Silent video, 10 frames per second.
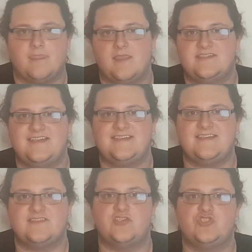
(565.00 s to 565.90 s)
As he
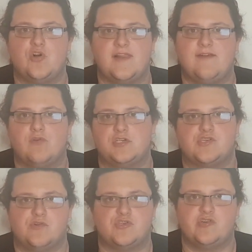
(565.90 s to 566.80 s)
sees the Jolly
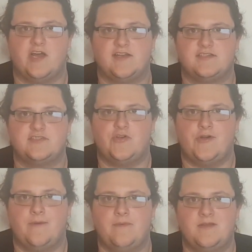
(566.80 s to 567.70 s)
Roger on Triana's
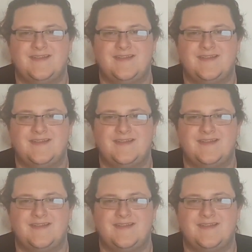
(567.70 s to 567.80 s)
top.